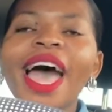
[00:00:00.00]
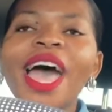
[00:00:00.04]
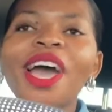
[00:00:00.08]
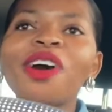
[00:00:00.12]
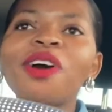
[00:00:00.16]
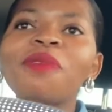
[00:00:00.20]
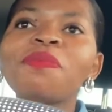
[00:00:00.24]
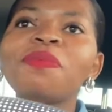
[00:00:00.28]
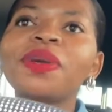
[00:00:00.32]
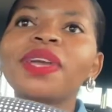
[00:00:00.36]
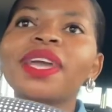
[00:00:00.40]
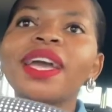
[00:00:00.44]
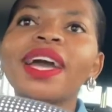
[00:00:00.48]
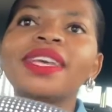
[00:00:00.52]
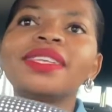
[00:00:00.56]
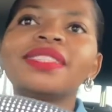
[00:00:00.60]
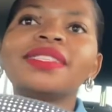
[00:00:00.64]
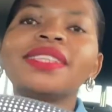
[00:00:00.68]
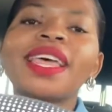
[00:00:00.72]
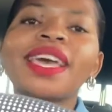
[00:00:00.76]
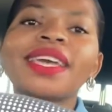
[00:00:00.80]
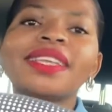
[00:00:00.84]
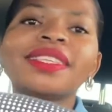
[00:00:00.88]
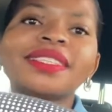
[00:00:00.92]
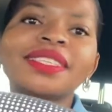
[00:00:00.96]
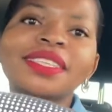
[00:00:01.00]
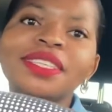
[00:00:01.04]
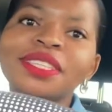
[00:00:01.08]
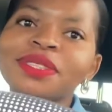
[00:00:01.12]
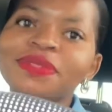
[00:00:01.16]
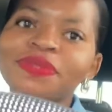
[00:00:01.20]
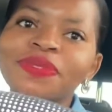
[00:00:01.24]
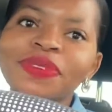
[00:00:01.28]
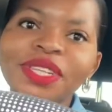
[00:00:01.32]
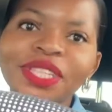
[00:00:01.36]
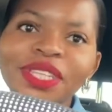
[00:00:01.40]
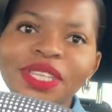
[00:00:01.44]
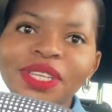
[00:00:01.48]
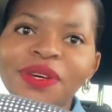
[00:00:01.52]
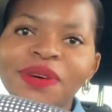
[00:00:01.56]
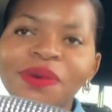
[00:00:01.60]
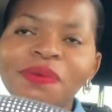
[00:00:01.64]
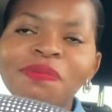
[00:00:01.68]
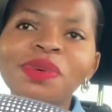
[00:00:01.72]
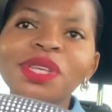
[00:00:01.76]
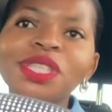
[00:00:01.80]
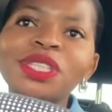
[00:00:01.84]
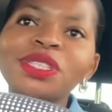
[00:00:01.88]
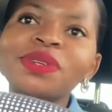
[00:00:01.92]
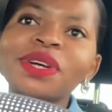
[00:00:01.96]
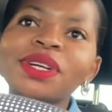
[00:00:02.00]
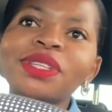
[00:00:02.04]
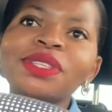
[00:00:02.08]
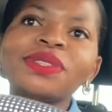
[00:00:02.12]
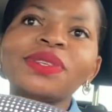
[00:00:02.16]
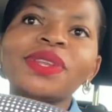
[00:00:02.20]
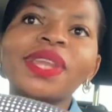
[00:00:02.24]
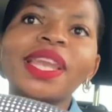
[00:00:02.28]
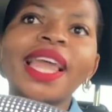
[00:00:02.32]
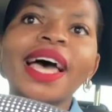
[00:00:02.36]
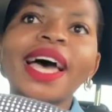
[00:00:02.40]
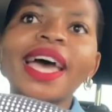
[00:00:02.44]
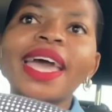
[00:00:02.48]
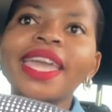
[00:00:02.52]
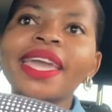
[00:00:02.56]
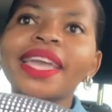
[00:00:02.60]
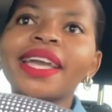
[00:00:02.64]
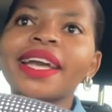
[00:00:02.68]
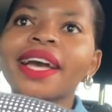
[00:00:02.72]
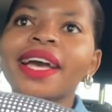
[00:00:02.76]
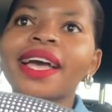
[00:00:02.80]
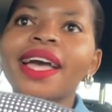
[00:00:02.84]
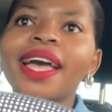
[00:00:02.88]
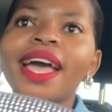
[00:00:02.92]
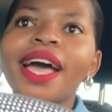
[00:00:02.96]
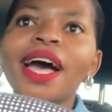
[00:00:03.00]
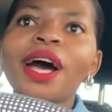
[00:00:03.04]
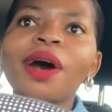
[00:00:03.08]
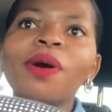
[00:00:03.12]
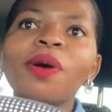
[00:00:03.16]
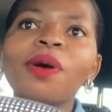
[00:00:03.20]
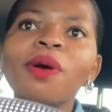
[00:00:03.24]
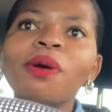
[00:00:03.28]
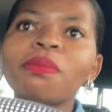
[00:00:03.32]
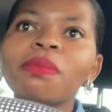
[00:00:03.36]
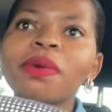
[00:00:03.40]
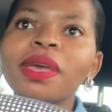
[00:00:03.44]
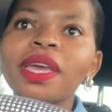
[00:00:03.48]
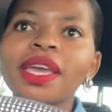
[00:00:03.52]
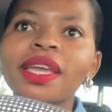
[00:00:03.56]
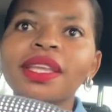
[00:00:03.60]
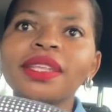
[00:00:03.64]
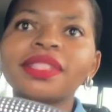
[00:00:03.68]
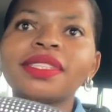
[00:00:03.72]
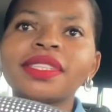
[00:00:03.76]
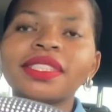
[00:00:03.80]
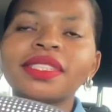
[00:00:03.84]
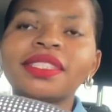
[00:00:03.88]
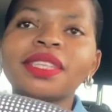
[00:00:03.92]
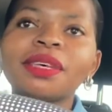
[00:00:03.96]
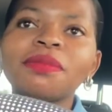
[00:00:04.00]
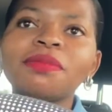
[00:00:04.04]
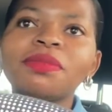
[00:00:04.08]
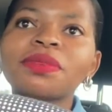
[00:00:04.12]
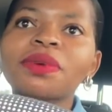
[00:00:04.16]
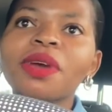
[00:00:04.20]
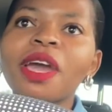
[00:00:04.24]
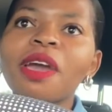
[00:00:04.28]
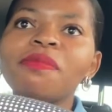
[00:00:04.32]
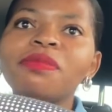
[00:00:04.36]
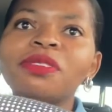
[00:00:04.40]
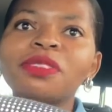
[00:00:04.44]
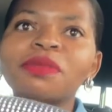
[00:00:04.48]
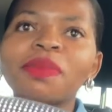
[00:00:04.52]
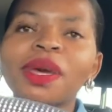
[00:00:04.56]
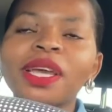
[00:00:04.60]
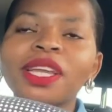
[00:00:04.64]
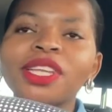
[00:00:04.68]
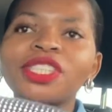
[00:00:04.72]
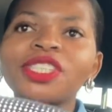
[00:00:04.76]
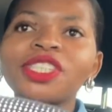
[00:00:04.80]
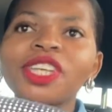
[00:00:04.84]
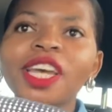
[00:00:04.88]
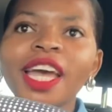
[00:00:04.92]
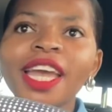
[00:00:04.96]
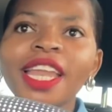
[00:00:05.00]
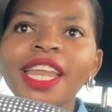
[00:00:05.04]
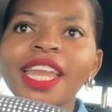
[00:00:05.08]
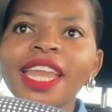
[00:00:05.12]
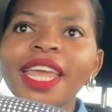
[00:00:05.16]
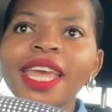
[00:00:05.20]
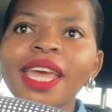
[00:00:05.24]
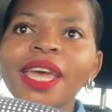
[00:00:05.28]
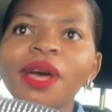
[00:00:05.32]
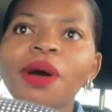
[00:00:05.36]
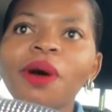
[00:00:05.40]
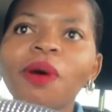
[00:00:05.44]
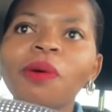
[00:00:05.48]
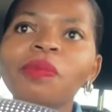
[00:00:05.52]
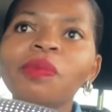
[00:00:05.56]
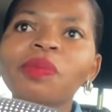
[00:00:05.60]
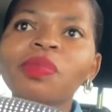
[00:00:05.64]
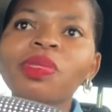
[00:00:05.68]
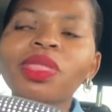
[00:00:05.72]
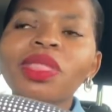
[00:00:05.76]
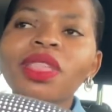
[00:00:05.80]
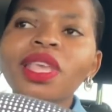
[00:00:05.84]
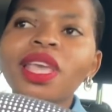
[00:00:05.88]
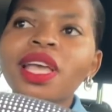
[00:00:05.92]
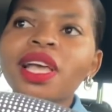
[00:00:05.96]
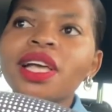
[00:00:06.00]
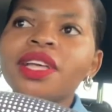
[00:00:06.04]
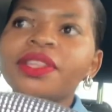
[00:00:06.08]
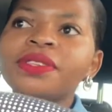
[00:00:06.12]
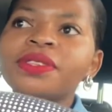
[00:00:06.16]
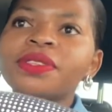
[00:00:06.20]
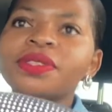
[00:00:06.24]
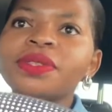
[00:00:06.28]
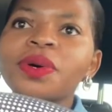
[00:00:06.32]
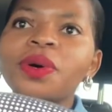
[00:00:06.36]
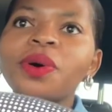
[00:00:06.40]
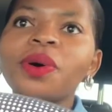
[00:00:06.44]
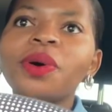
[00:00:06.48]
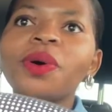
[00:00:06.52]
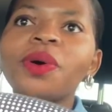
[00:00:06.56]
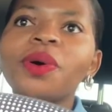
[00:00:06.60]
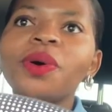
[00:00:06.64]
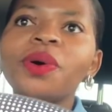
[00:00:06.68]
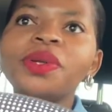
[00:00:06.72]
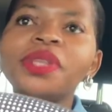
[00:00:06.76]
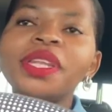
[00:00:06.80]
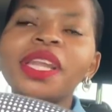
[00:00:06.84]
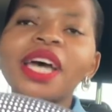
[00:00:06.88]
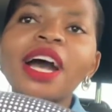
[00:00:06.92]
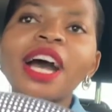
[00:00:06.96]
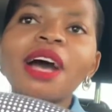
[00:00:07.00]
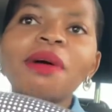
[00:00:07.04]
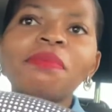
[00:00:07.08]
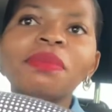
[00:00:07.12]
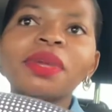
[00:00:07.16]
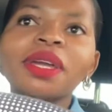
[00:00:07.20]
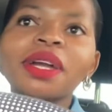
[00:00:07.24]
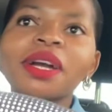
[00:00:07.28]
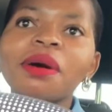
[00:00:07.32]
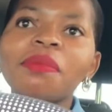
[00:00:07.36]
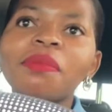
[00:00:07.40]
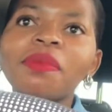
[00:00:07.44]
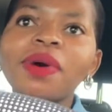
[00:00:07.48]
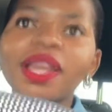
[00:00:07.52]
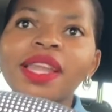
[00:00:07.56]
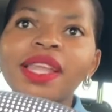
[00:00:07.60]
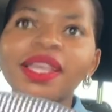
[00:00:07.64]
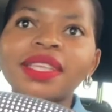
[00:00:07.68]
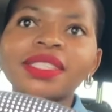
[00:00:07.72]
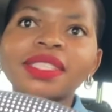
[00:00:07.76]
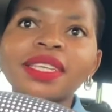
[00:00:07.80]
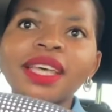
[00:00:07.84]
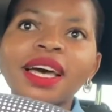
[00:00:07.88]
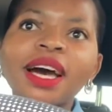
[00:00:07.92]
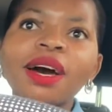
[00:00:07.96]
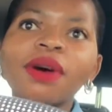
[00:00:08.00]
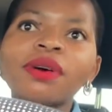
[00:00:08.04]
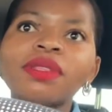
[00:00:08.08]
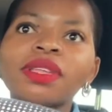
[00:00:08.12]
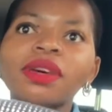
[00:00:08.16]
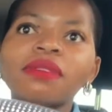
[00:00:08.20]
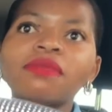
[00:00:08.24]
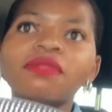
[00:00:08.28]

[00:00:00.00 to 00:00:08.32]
I hope you guys liked this video. Be sure to like, comment, and subscribe to my channel. So now I'm in Kamwala South.